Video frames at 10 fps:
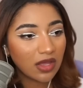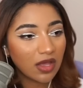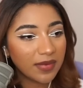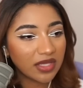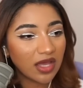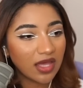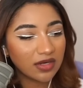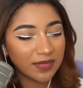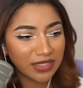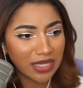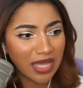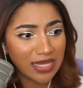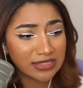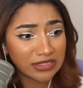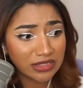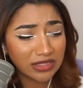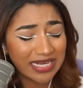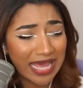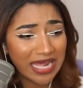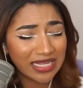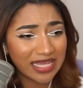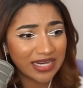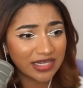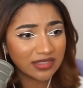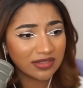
Oh, my God. Oh, my gosh. Get out of there.